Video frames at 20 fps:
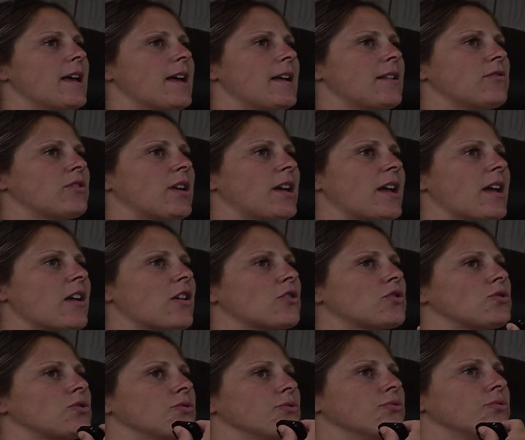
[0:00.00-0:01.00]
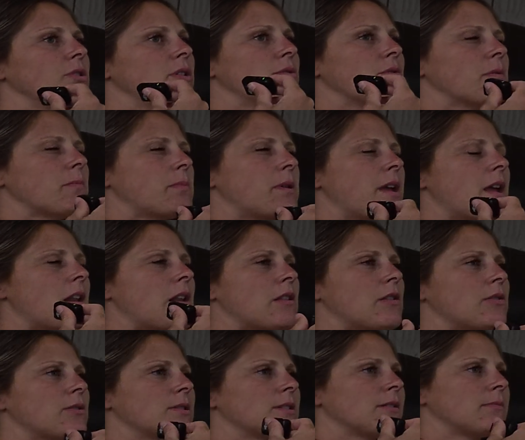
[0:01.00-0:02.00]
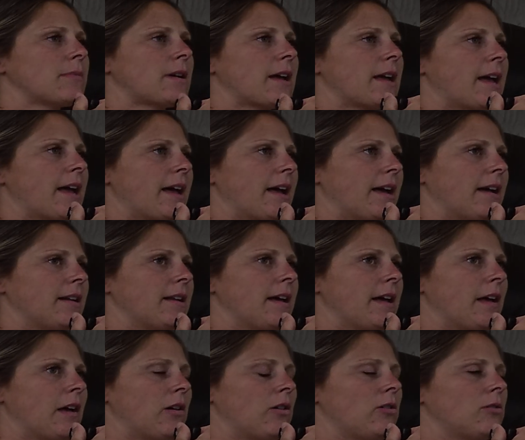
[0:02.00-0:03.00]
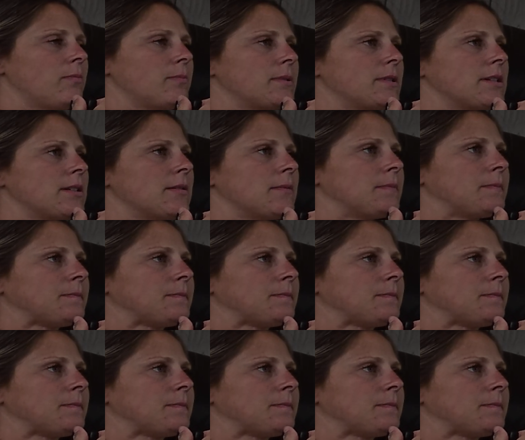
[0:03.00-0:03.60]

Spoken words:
And like truly repeating those in my head helped.